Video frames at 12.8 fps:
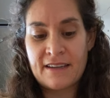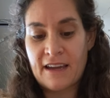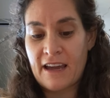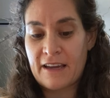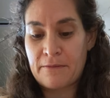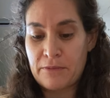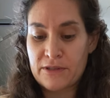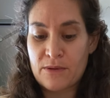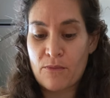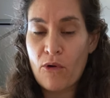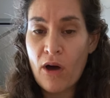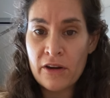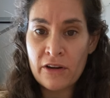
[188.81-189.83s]
I can put some
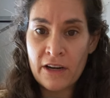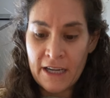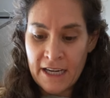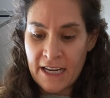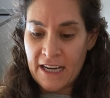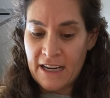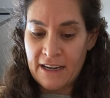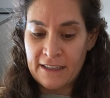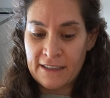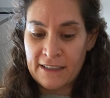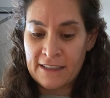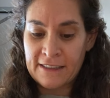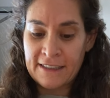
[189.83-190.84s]
water in
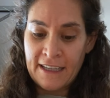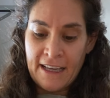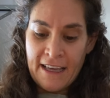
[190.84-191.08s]
here,